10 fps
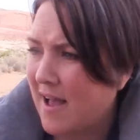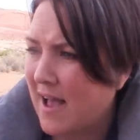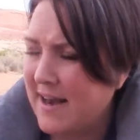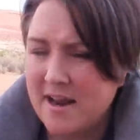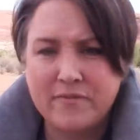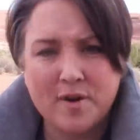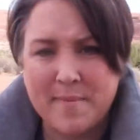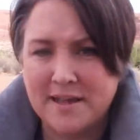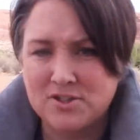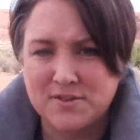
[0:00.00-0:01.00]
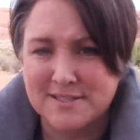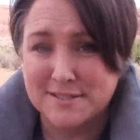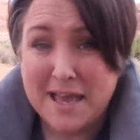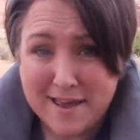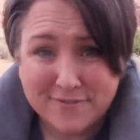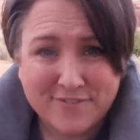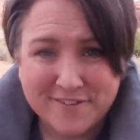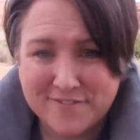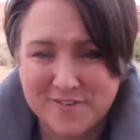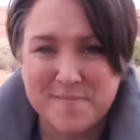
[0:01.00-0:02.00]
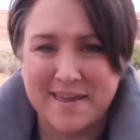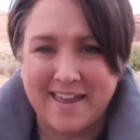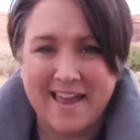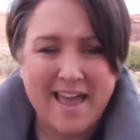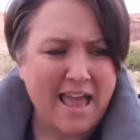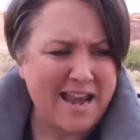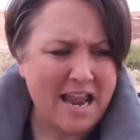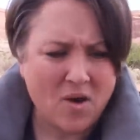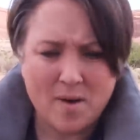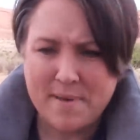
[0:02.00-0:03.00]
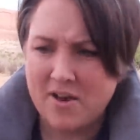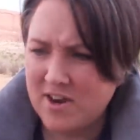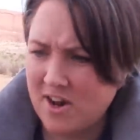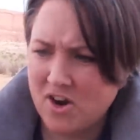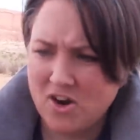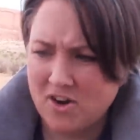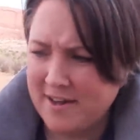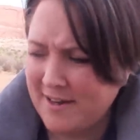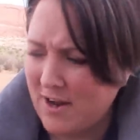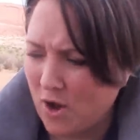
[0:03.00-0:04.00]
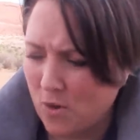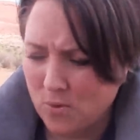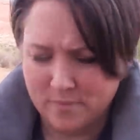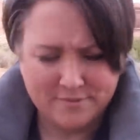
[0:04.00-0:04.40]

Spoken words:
I never imagined this life for me. And now I'm out here, you know,